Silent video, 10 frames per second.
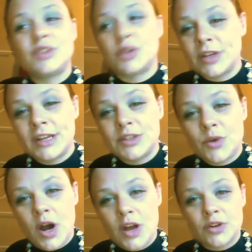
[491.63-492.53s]
I turned it into
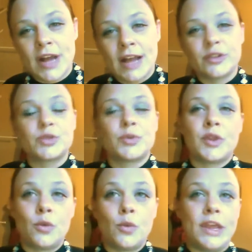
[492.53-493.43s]
$100
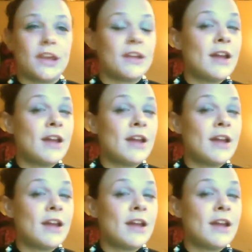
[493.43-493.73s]
within a week.